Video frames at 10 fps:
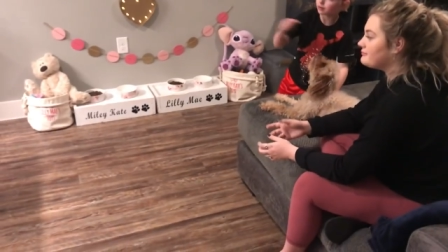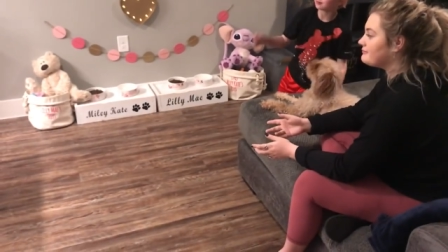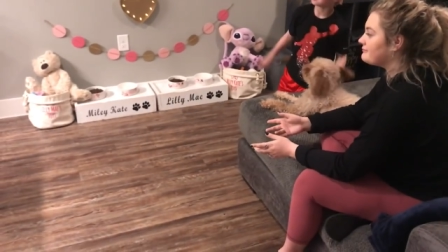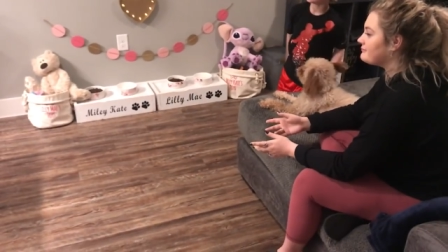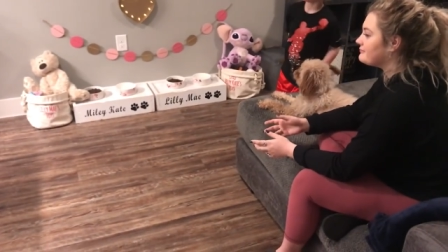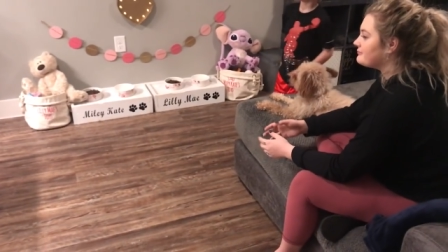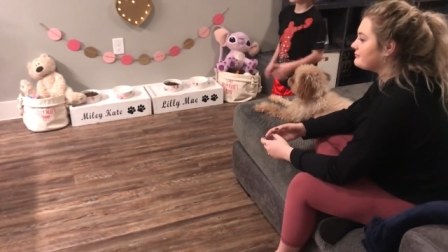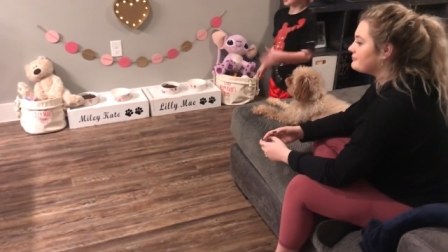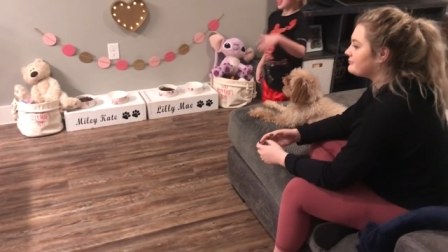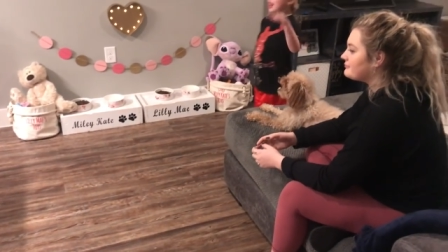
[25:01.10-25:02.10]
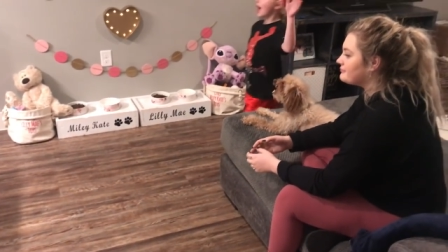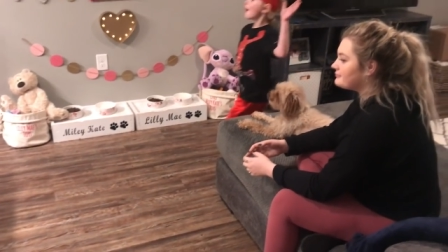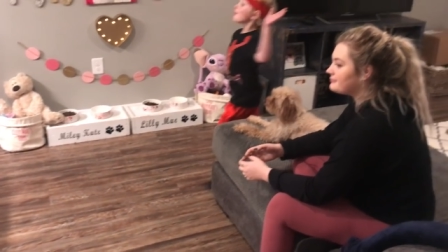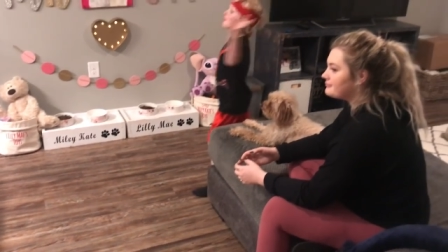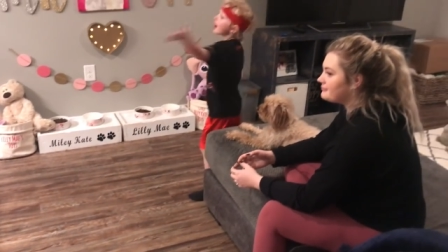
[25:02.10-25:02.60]
Don't move.
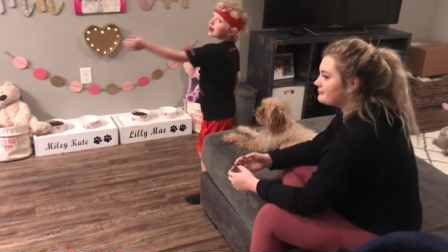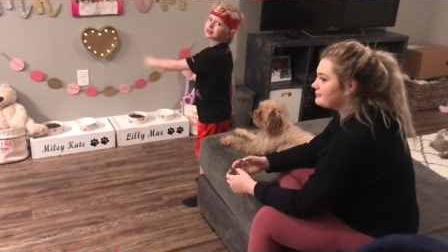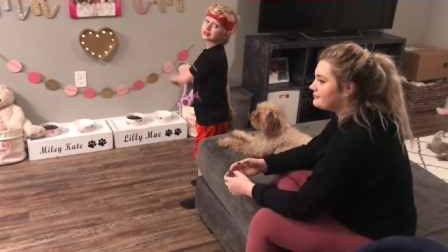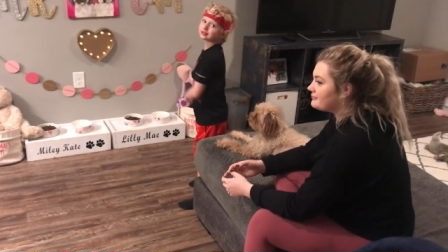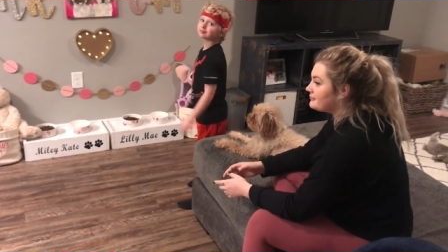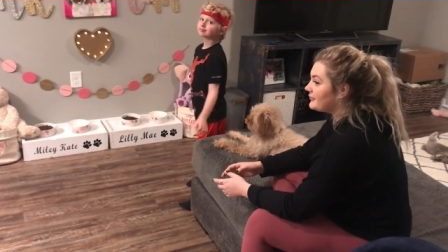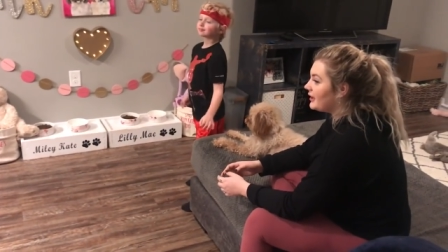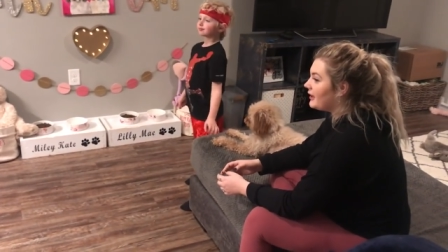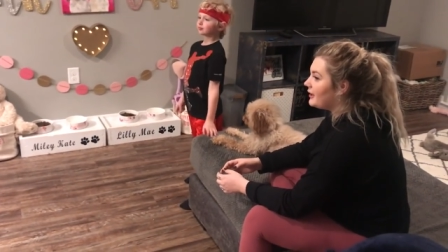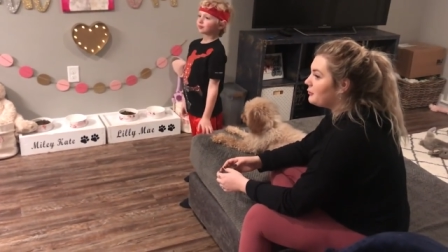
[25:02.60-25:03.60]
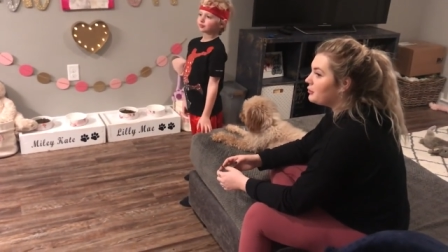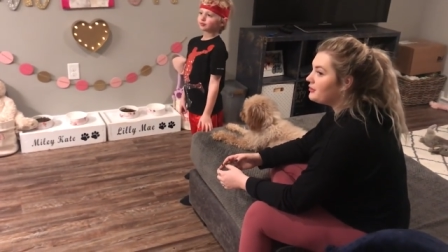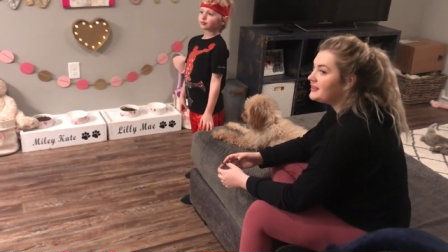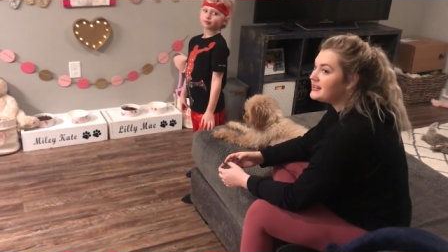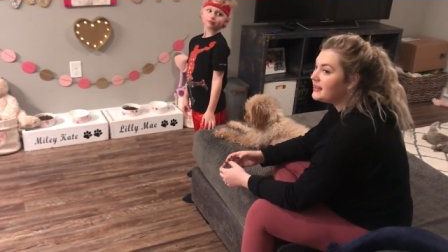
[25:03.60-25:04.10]
Yeah,
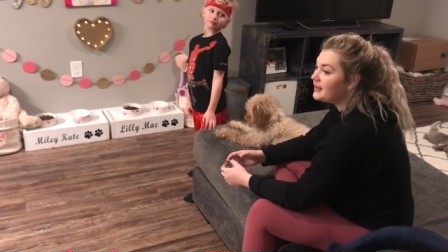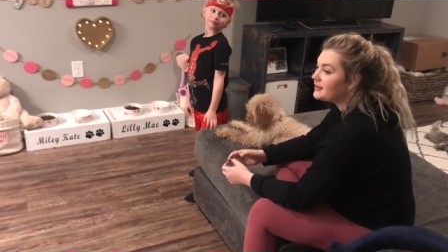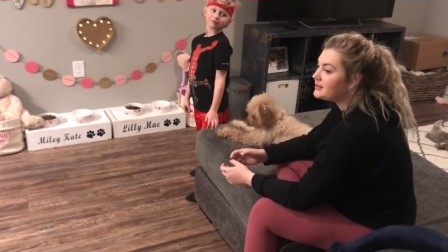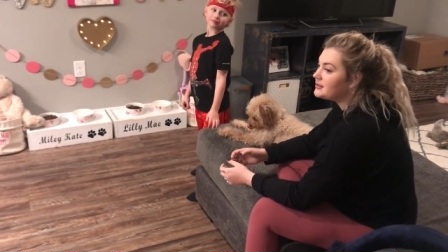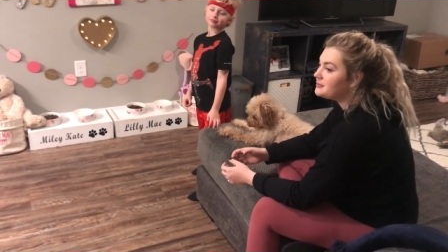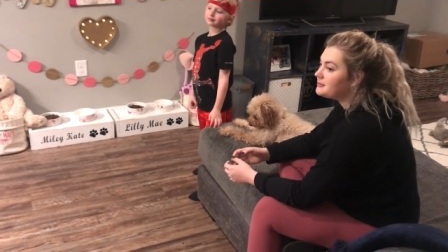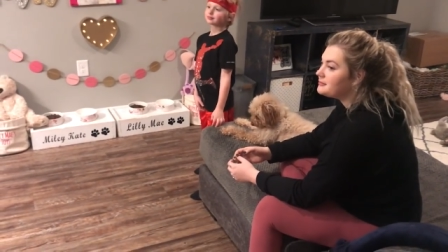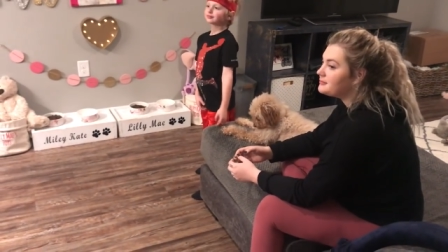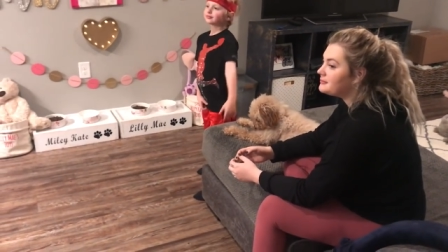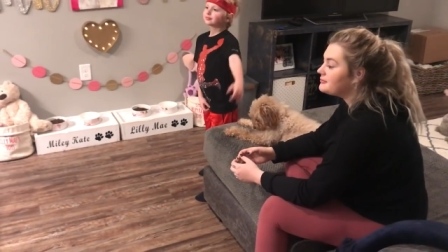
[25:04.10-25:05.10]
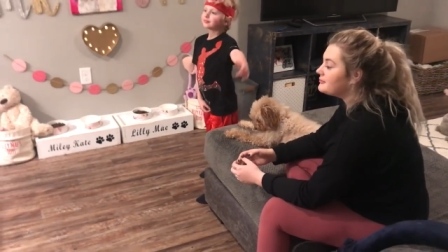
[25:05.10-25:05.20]
moving sucks.